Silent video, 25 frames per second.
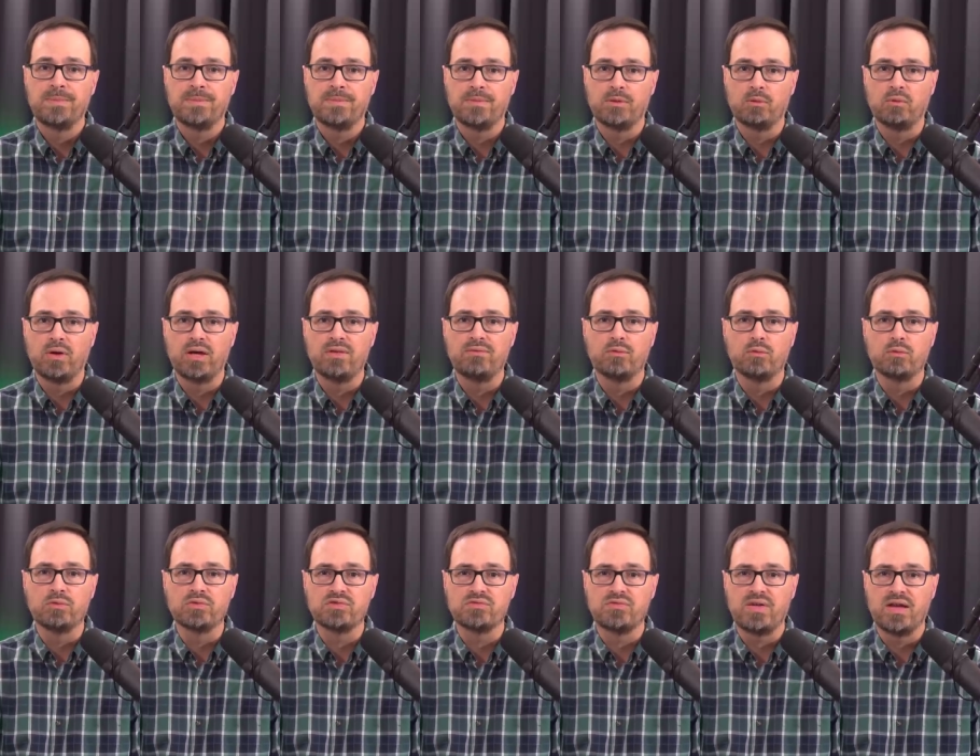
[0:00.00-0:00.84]
The
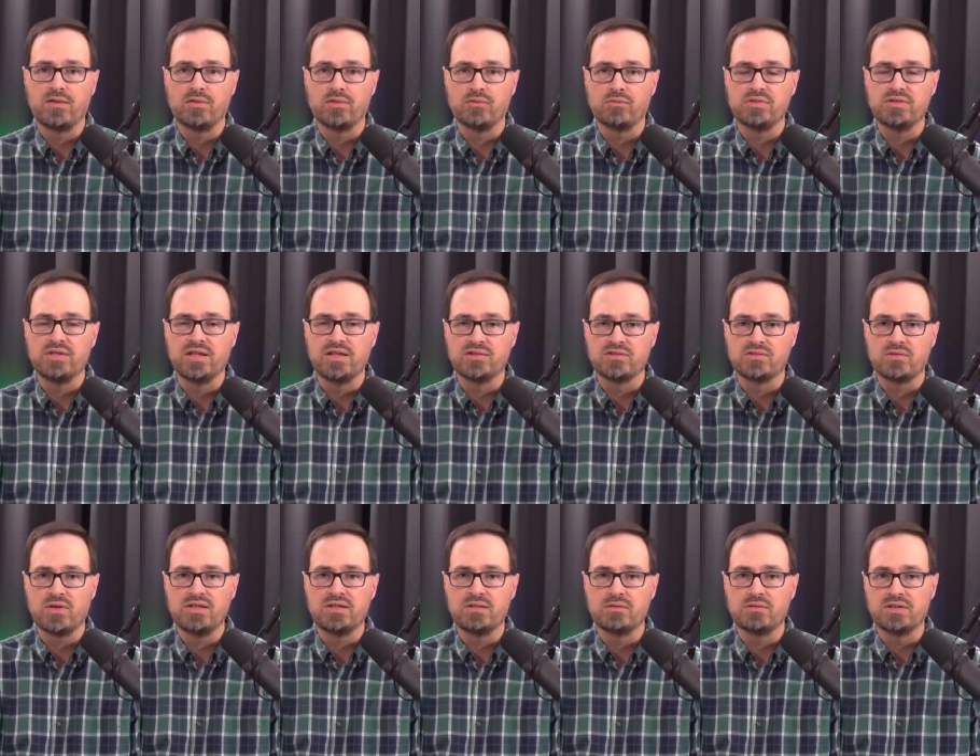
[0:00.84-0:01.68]
rifle was found 3
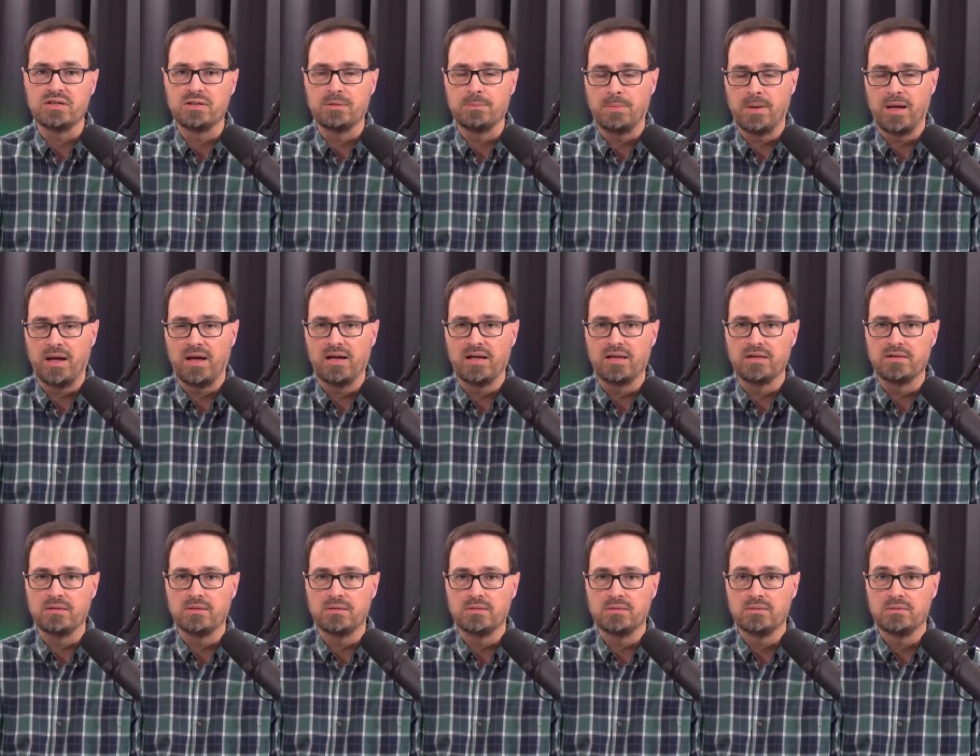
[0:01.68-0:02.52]
days later in a
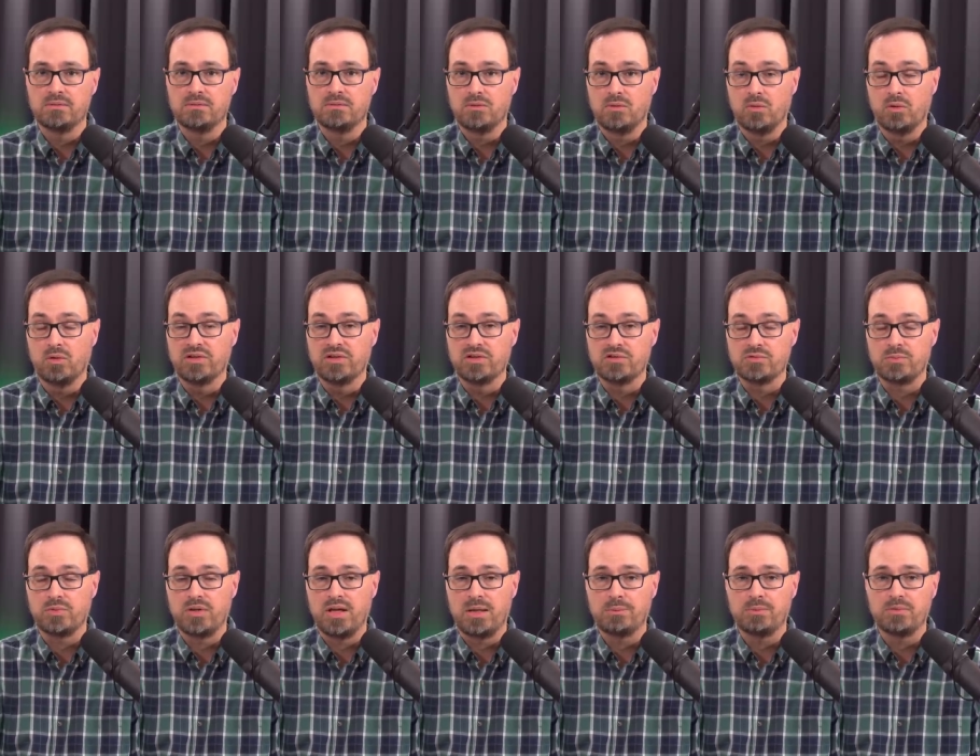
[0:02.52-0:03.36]
pond on his
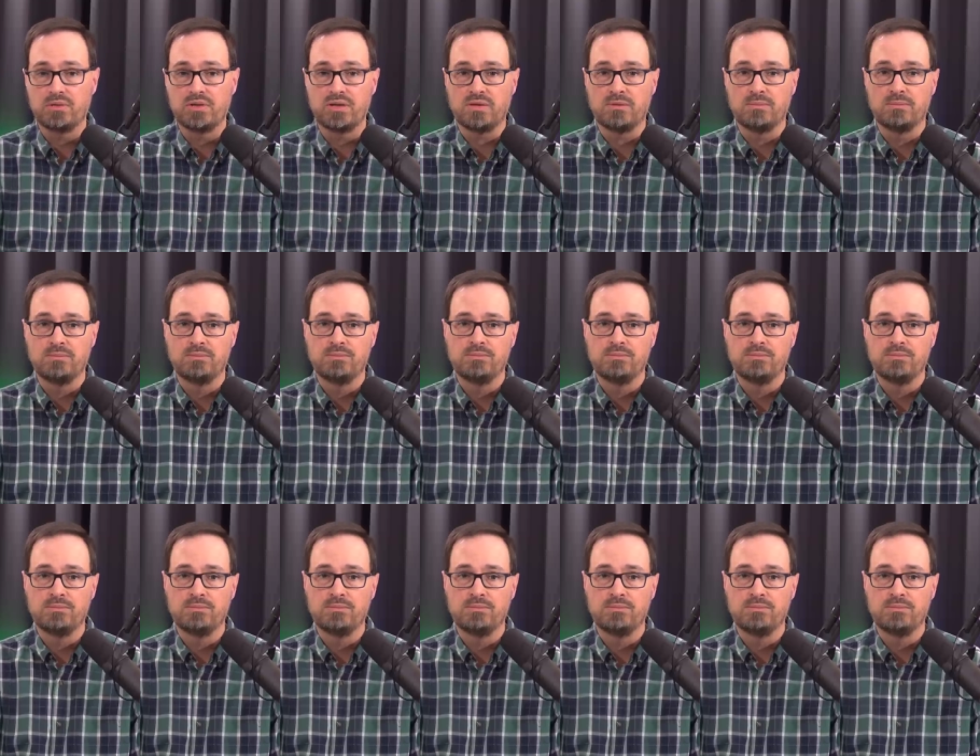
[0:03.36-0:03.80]
property.